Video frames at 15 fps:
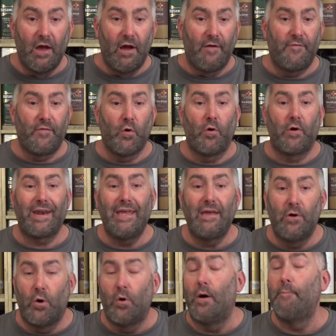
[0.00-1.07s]

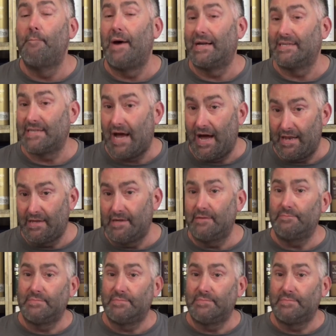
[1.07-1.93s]
Florio Marsala,